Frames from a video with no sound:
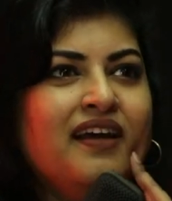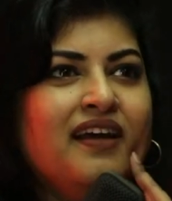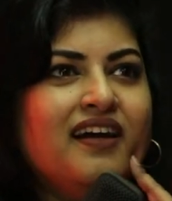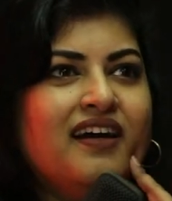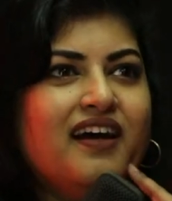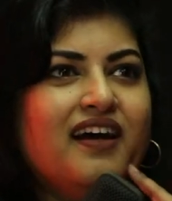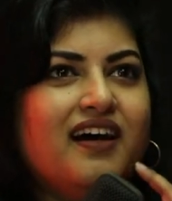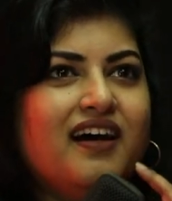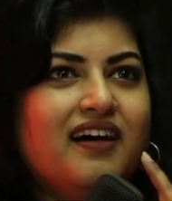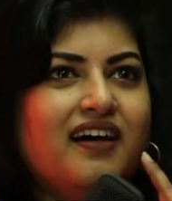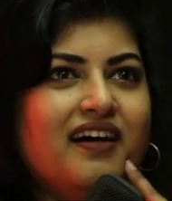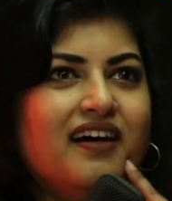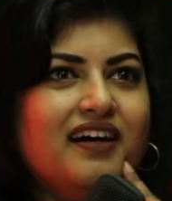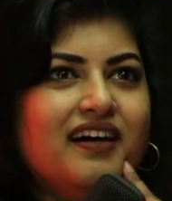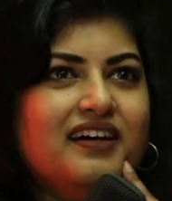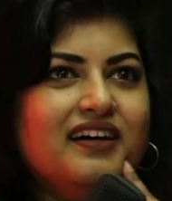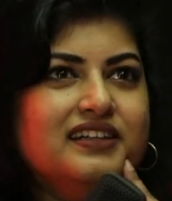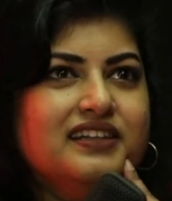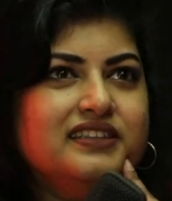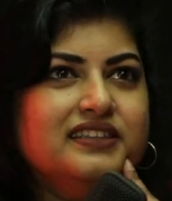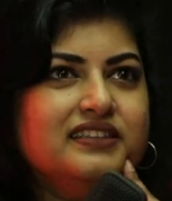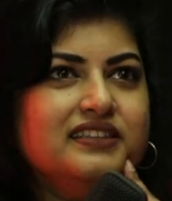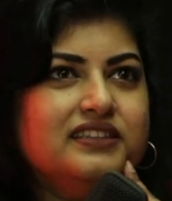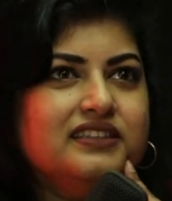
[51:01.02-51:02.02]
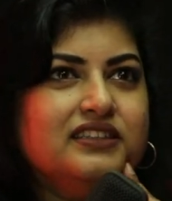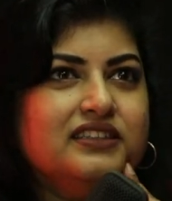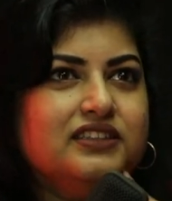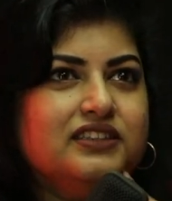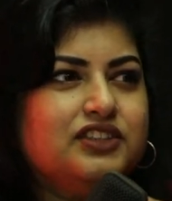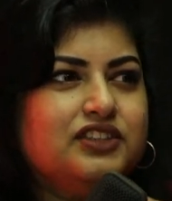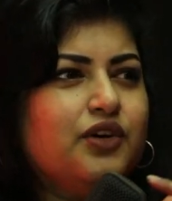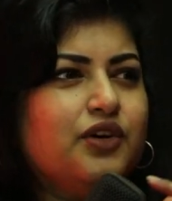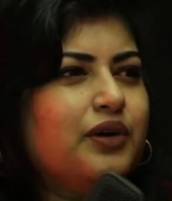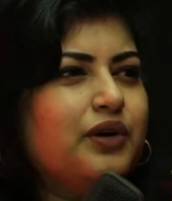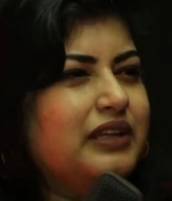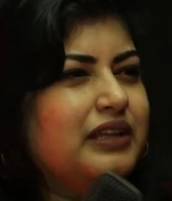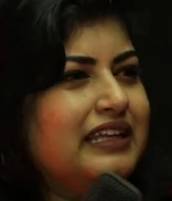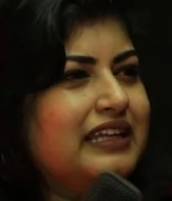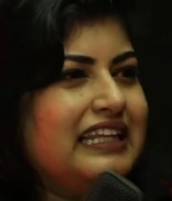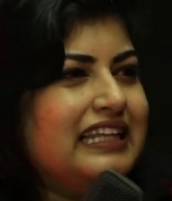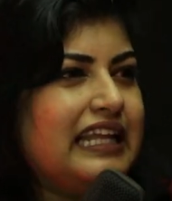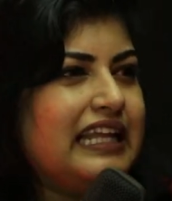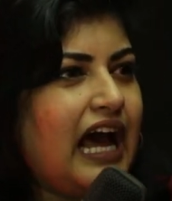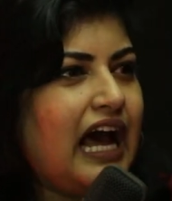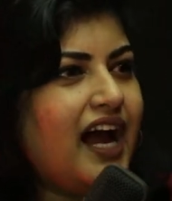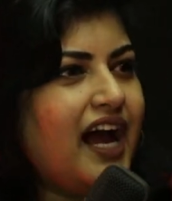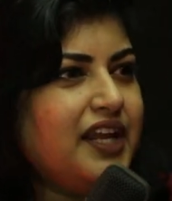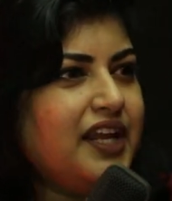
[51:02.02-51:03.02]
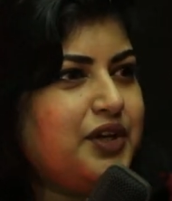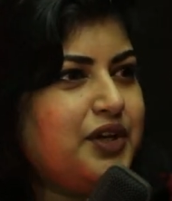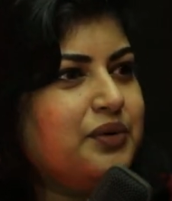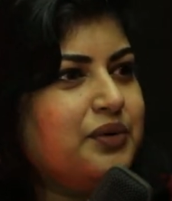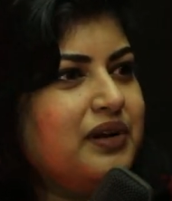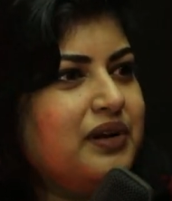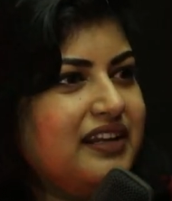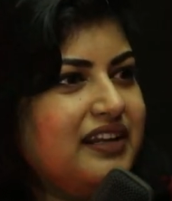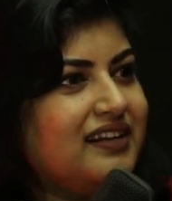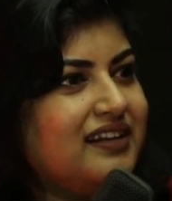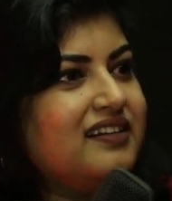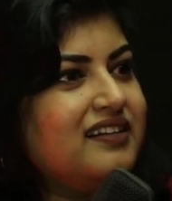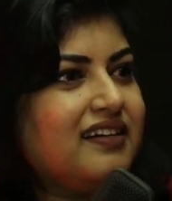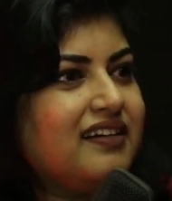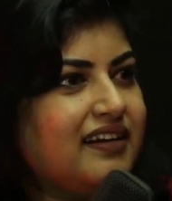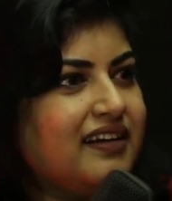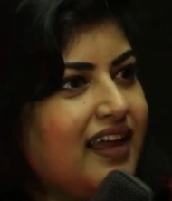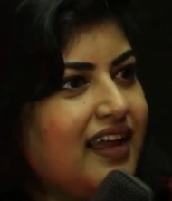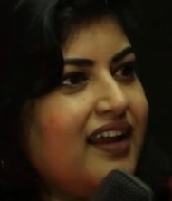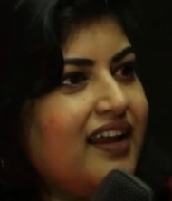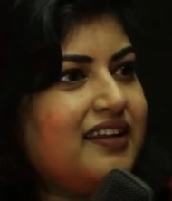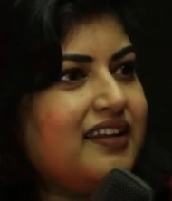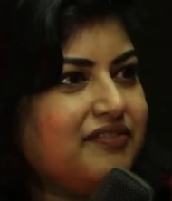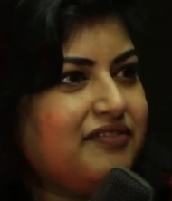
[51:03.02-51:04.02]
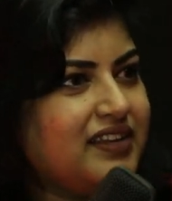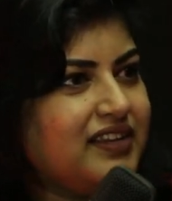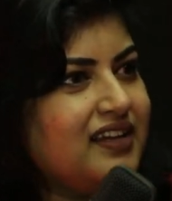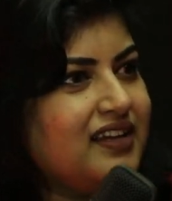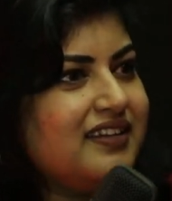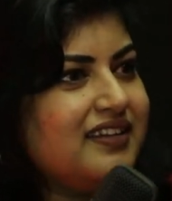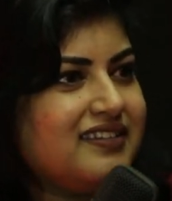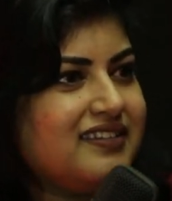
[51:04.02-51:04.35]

Uh, so I do little creative things